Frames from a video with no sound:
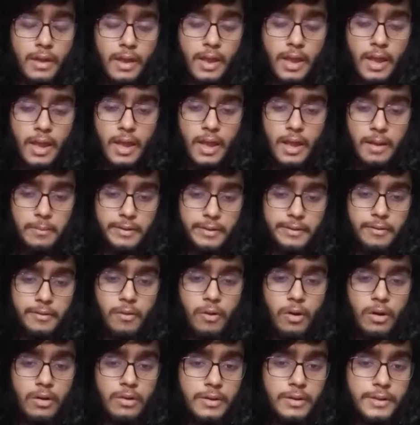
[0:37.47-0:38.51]
But
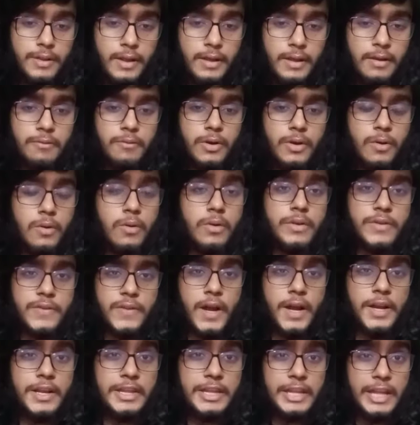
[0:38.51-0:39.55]
all the thing we know is
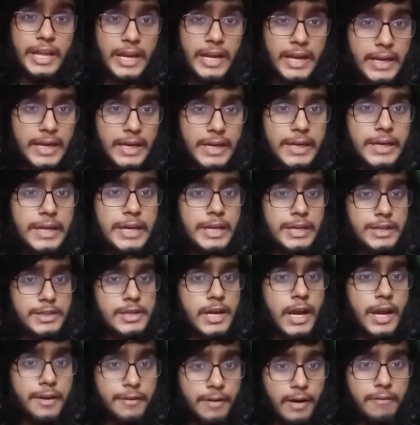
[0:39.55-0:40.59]
that they
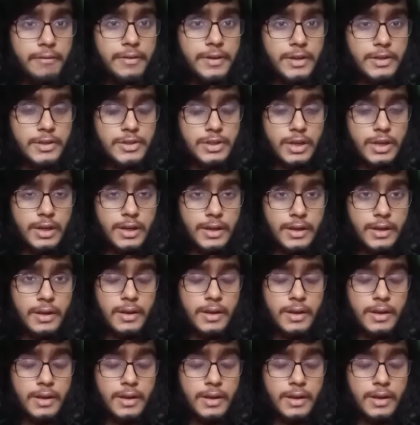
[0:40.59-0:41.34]
interact gravitationally,